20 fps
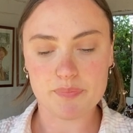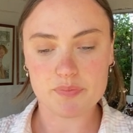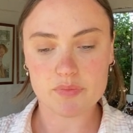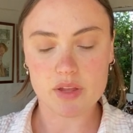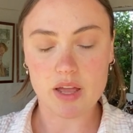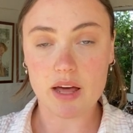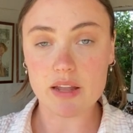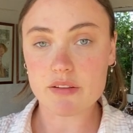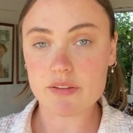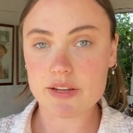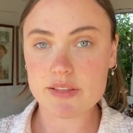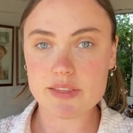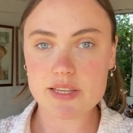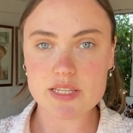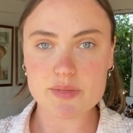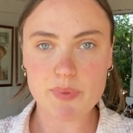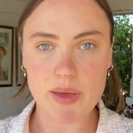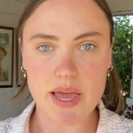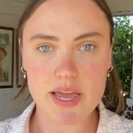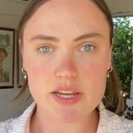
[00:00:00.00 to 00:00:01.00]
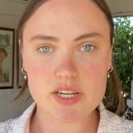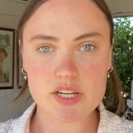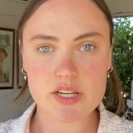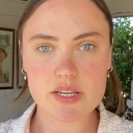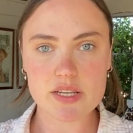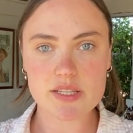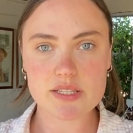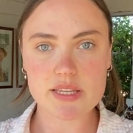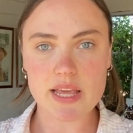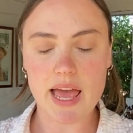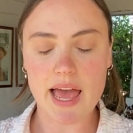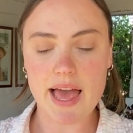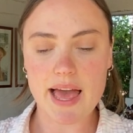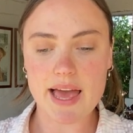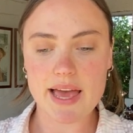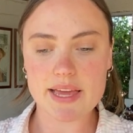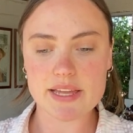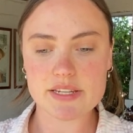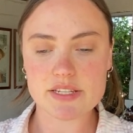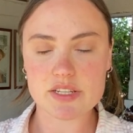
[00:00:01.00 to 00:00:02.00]
colour in these pages
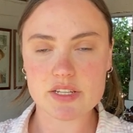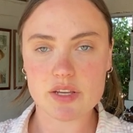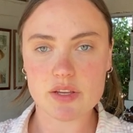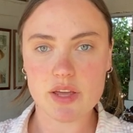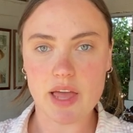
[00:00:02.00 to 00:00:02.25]
and